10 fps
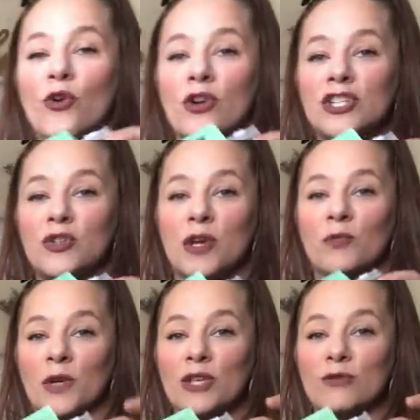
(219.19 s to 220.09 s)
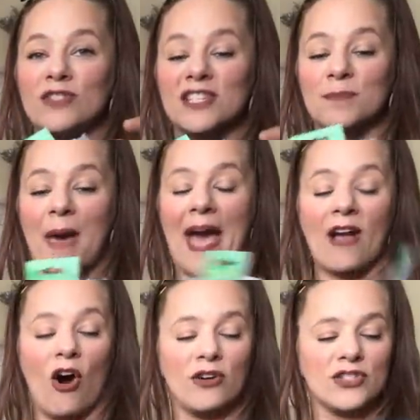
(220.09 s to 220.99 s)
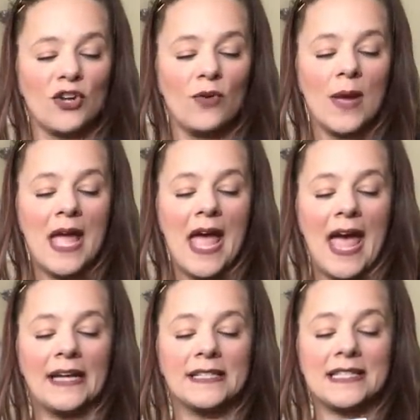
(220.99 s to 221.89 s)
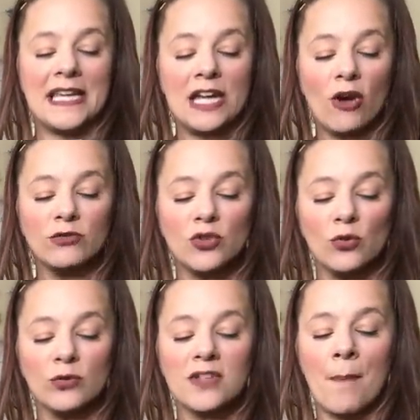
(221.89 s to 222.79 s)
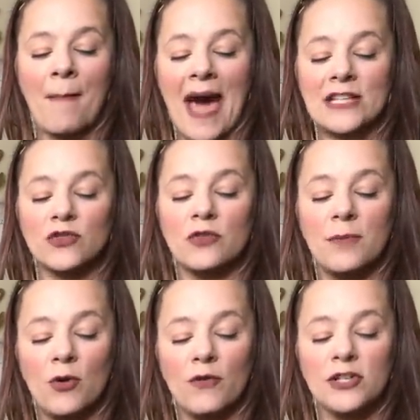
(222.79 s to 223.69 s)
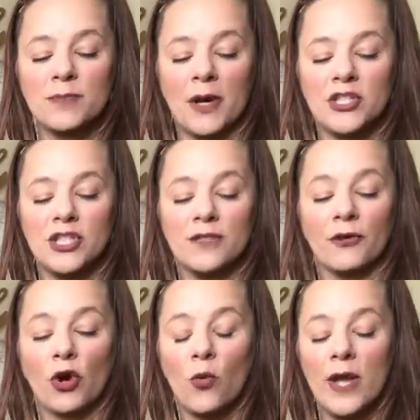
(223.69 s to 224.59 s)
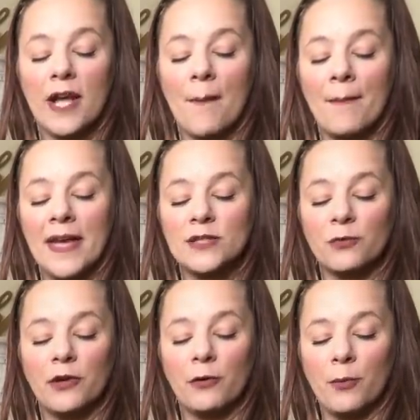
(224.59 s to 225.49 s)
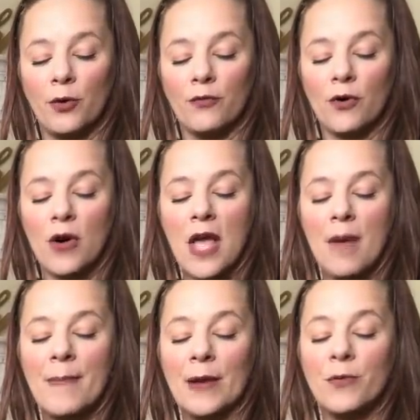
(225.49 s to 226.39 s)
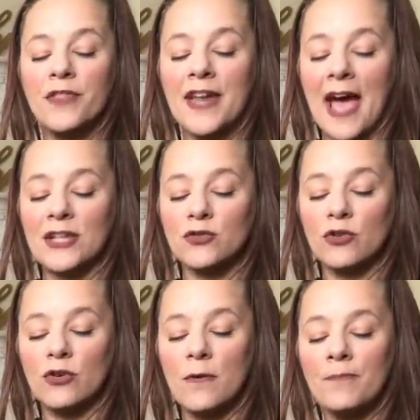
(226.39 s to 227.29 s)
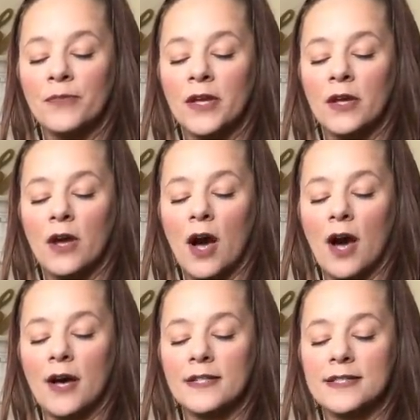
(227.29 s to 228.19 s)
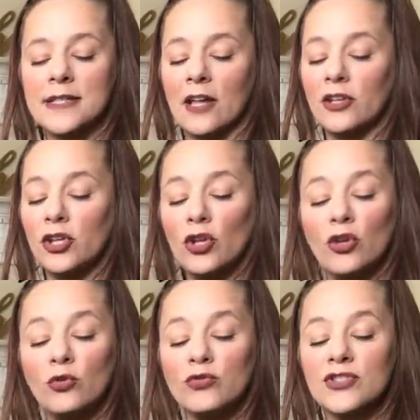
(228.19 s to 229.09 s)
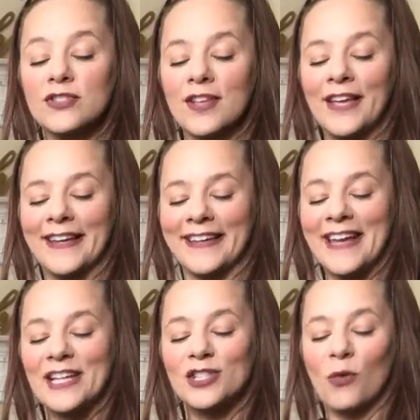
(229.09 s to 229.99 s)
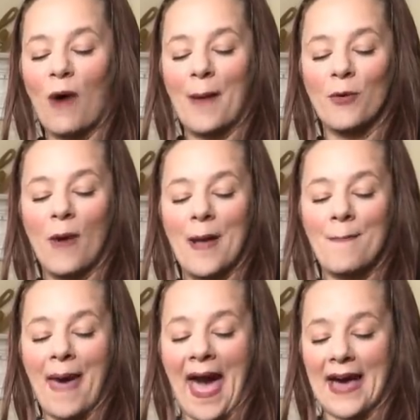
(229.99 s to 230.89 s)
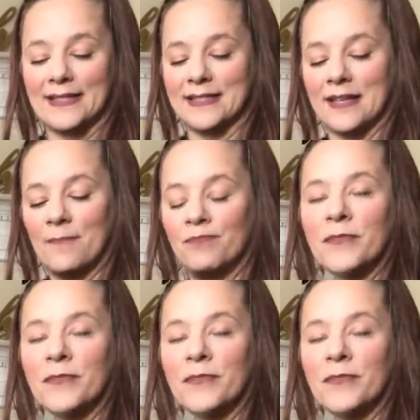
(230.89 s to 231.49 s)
cool because you can reuse this bag also. And it's Eco Tools Mask Remover Sponges for quick mess-free removal made with natural cellulose to wipe away mask.